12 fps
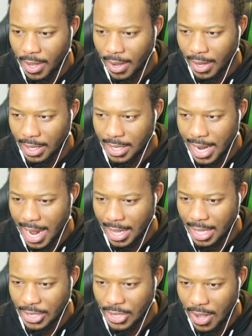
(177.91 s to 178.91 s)
All right. Let's get out
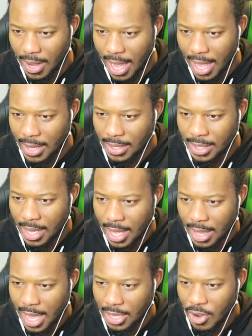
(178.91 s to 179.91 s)
of this doghouse.
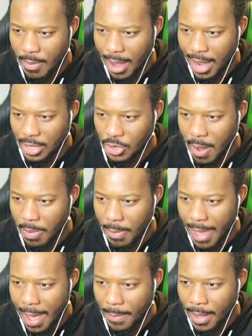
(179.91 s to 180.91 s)
The ice cream maker has dropped the
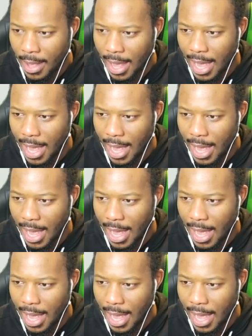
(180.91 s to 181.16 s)
map.